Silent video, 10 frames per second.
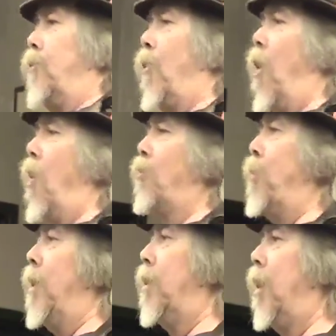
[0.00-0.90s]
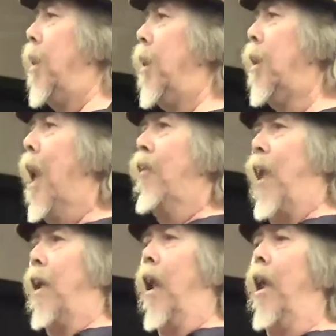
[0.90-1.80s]
involvement in it,
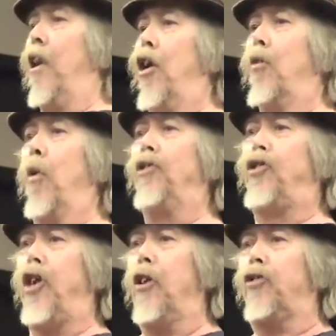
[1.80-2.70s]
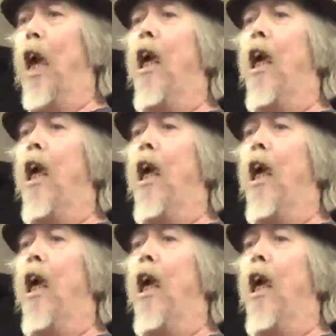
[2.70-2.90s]
that Leonard was just